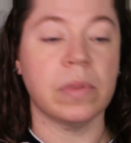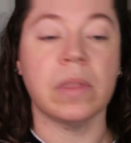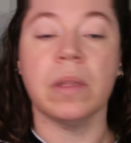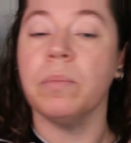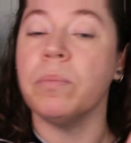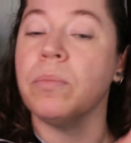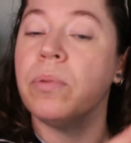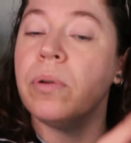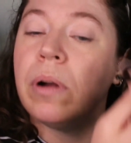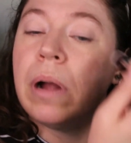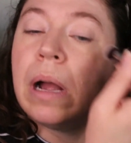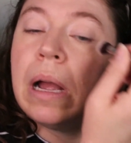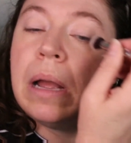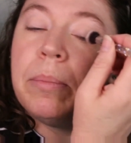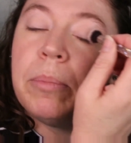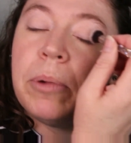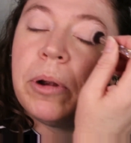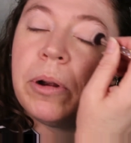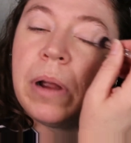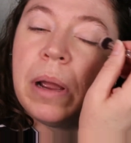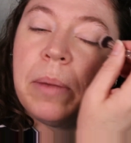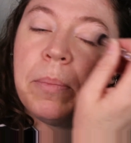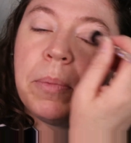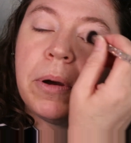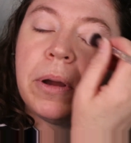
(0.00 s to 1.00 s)

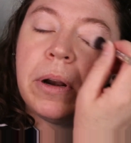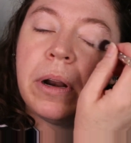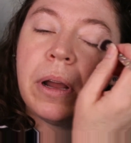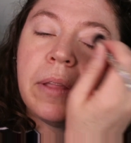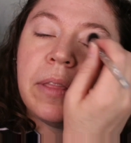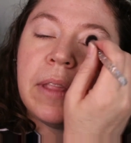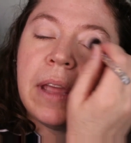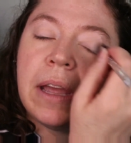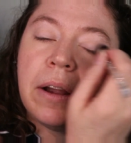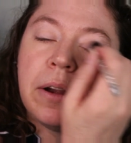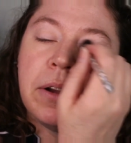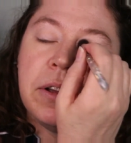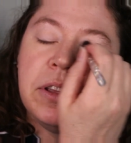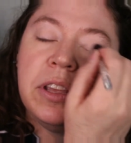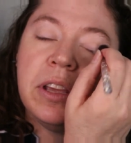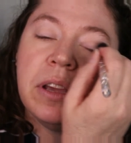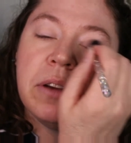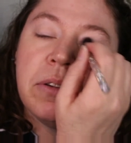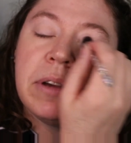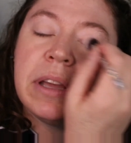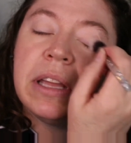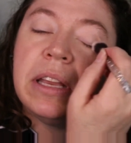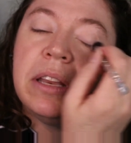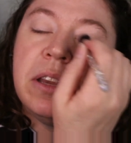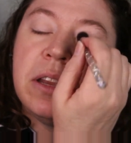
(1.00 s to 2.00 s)
primer I put on there.
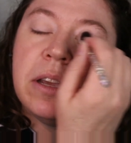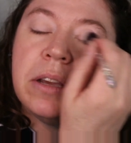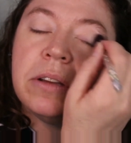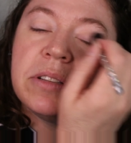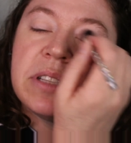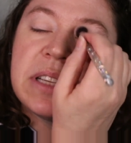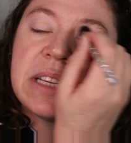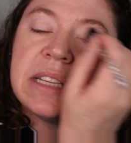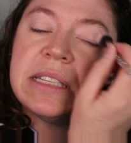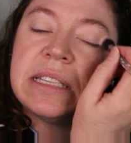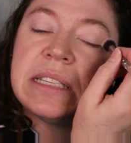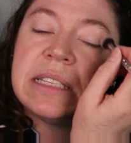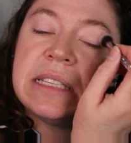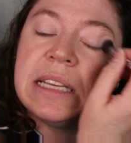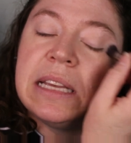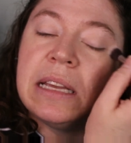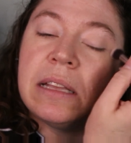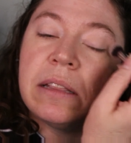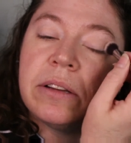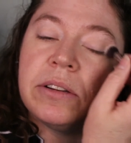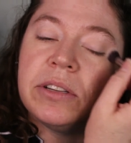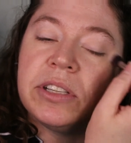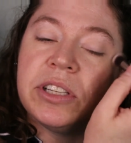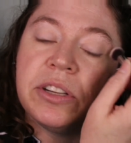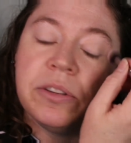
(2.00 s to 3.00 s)
You can use
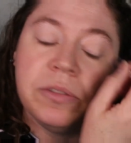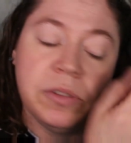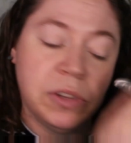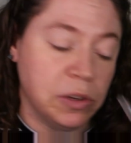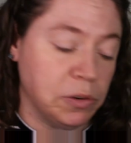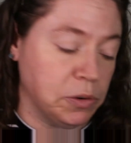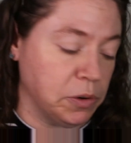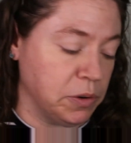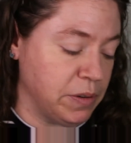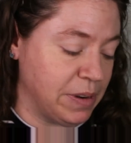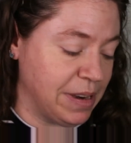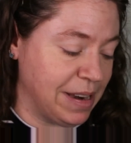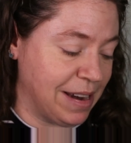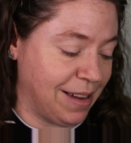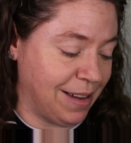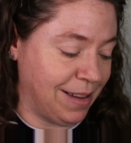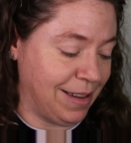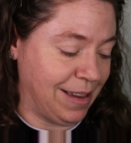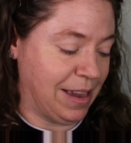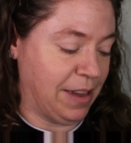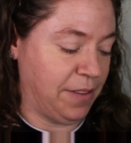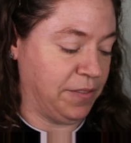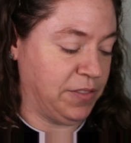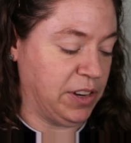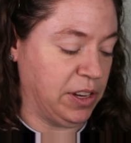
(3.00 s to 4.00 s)
concealer too. You do not
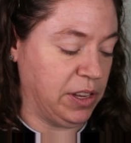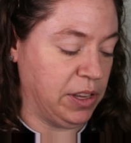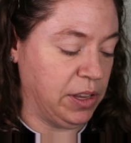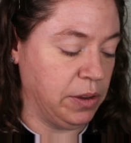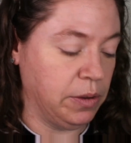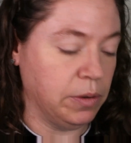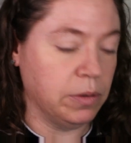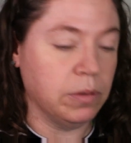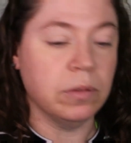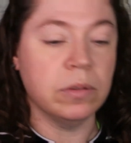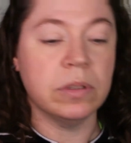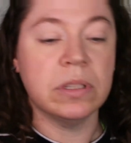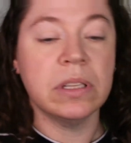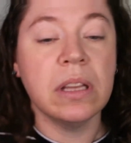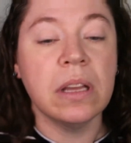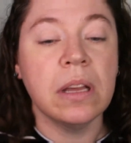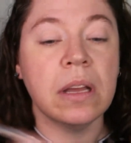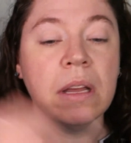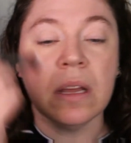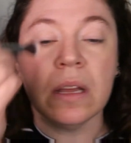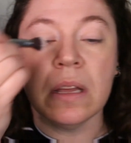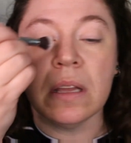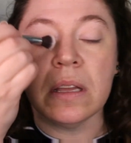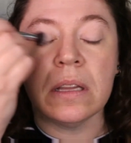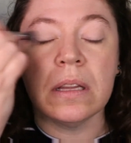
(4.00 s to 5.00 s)
have to use
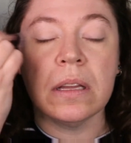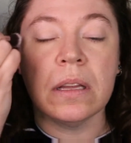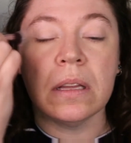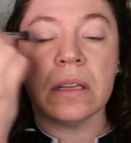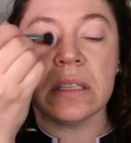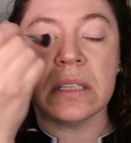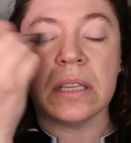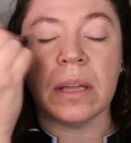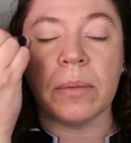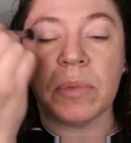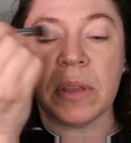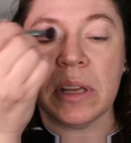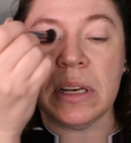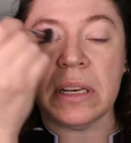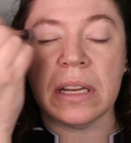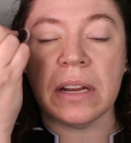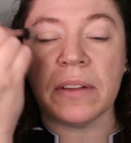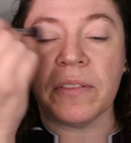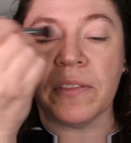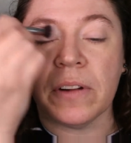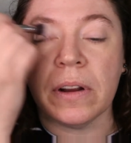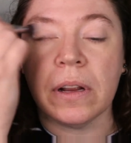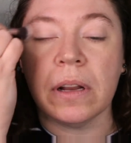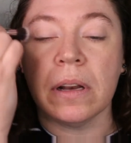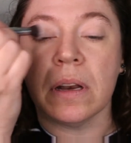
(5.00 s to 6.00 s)
something
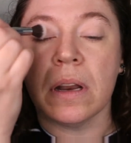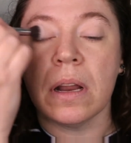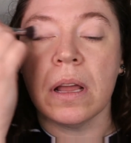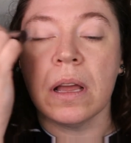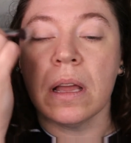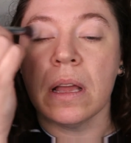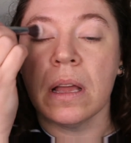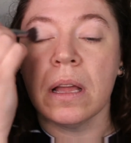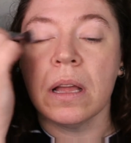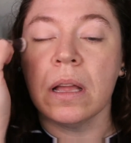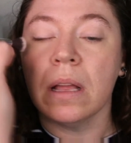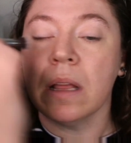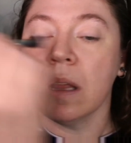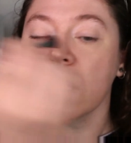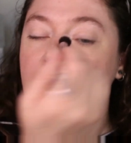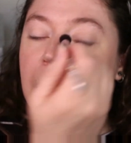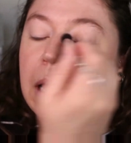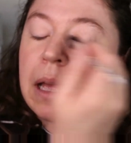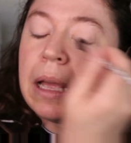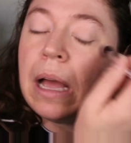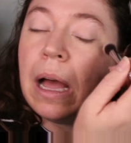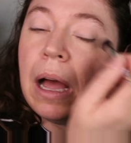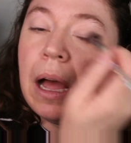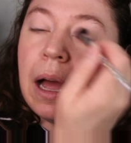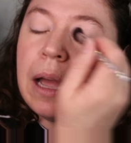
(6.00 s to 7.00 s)
different
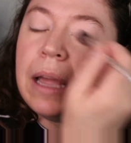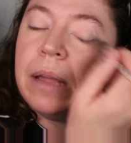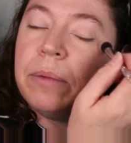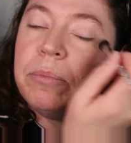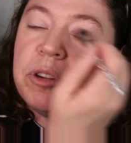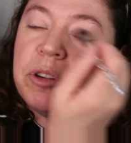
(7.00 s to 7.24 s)
like I'm